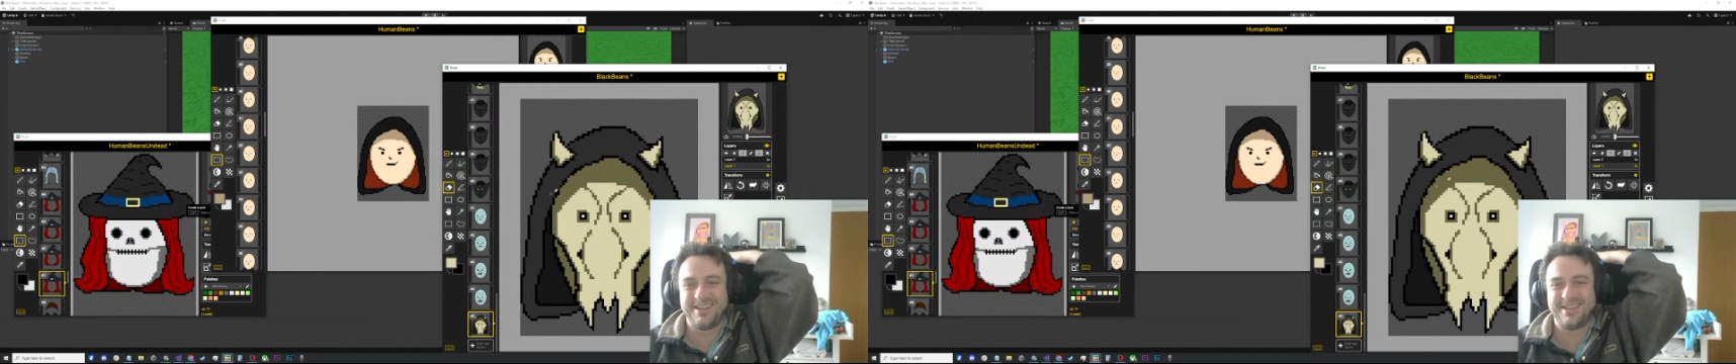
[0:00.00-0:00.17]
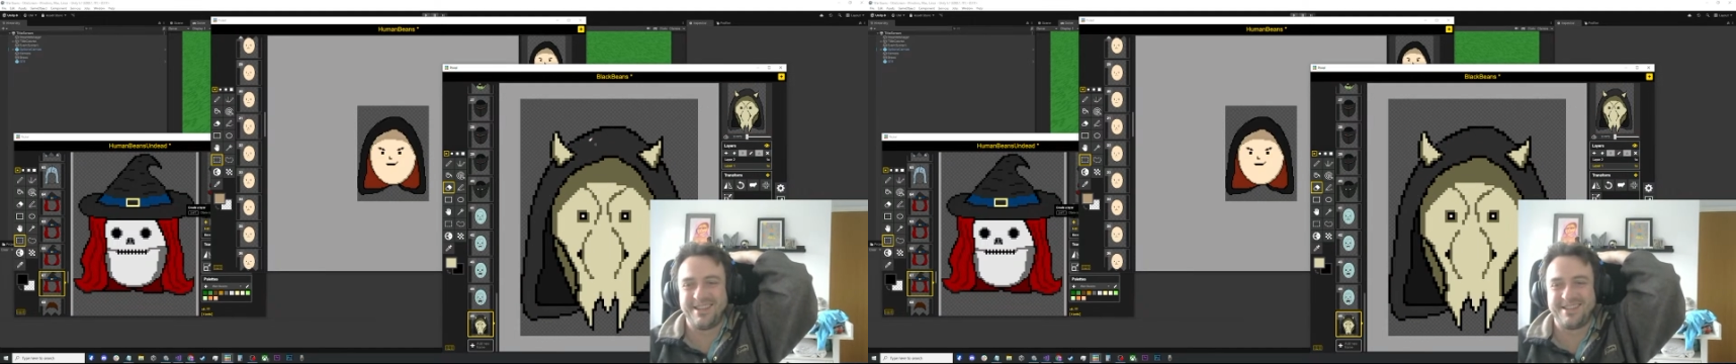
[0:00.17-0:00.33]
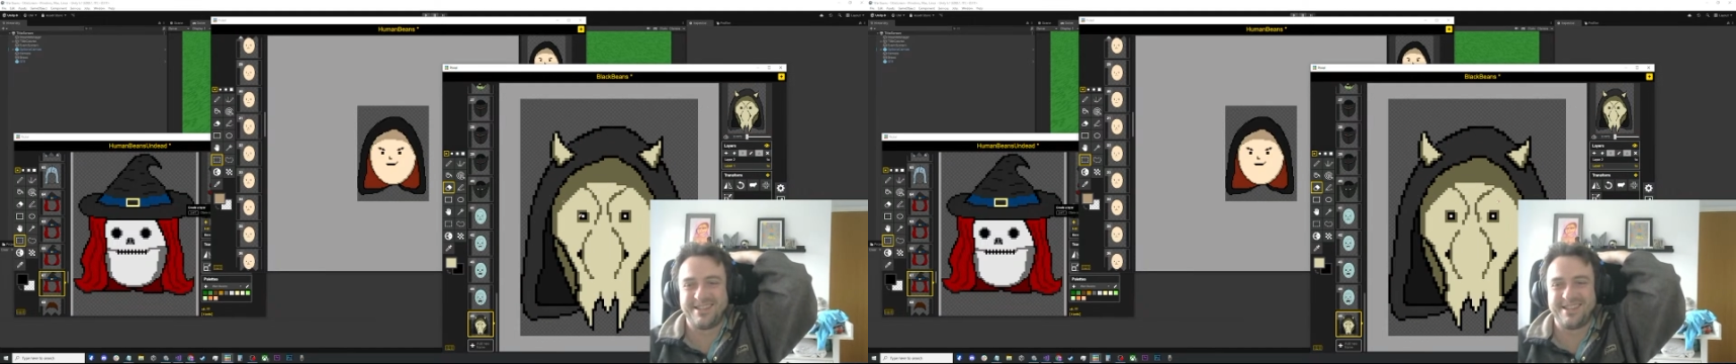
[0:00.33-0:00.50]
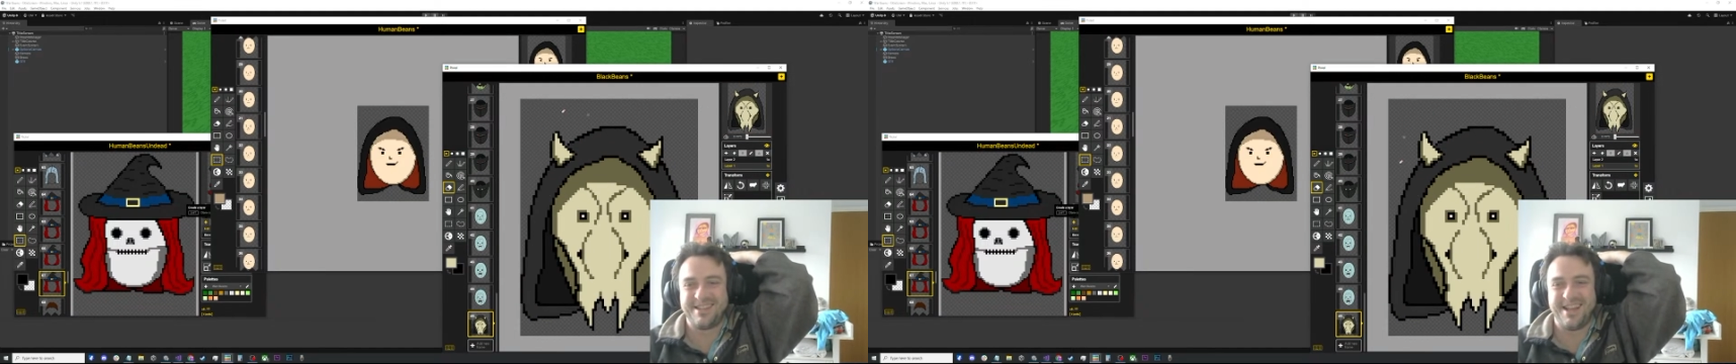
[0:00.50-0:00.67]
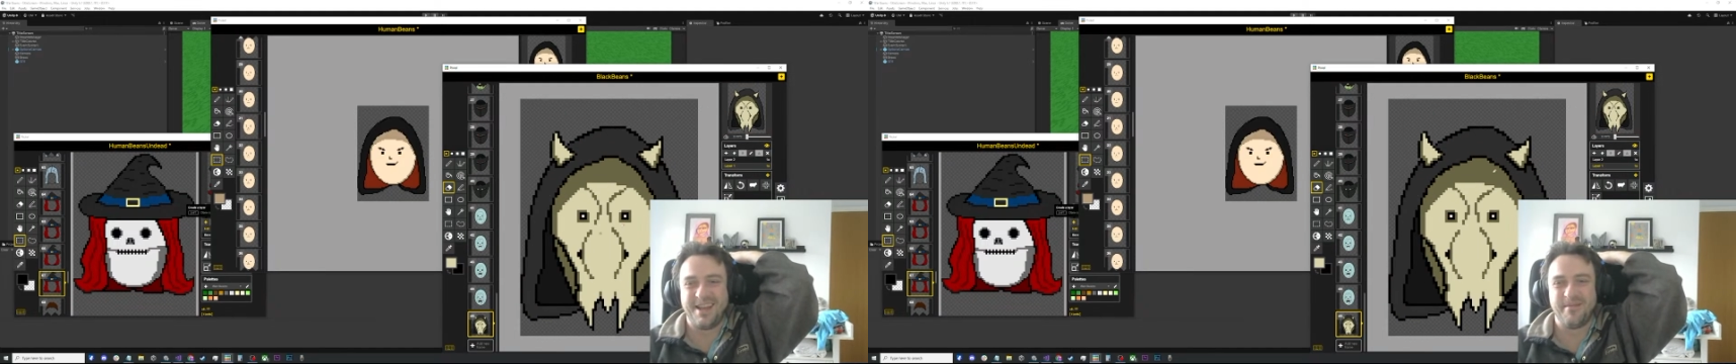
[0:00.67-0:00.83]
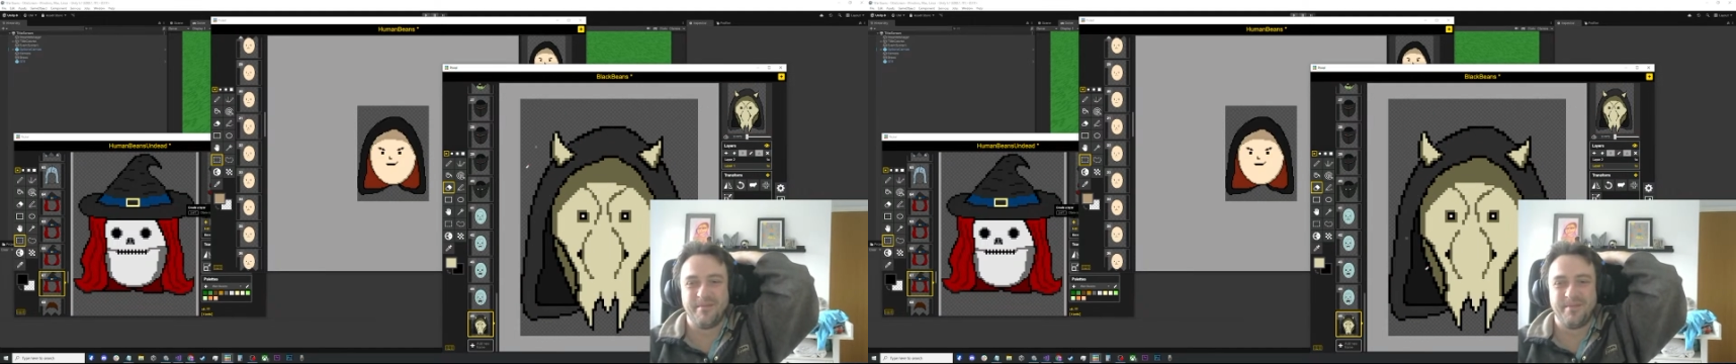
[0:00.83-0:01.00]
That's his
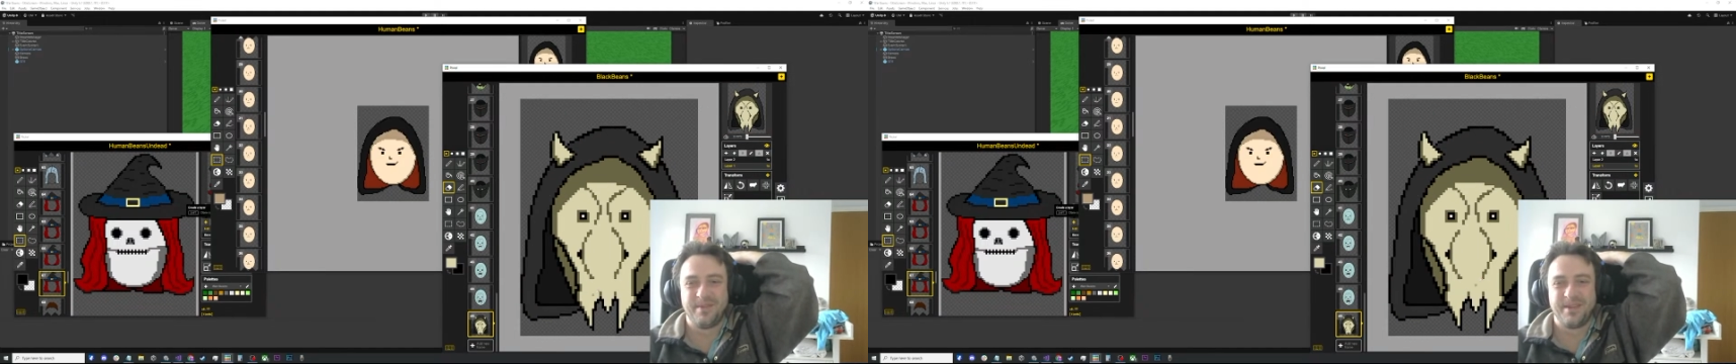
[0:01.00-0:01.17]
name.